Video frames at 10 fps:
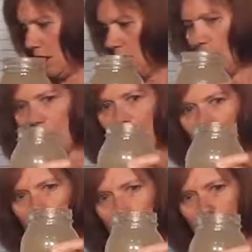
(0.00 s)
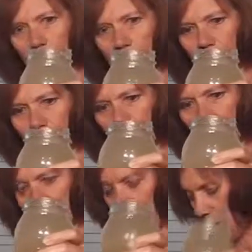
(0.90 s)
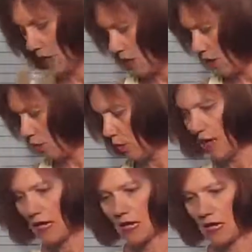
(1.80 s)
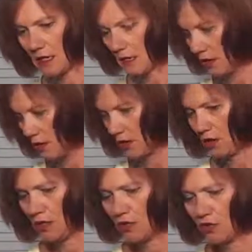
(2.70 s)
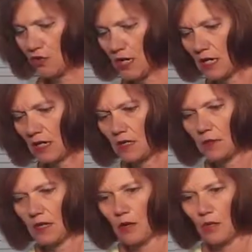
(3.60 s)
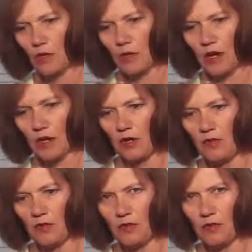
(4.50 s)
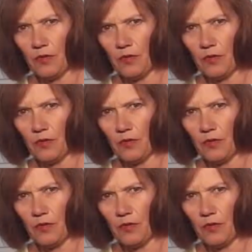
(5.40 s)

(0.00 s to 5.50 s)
Then we, actually just to drain a little bit of that water back off.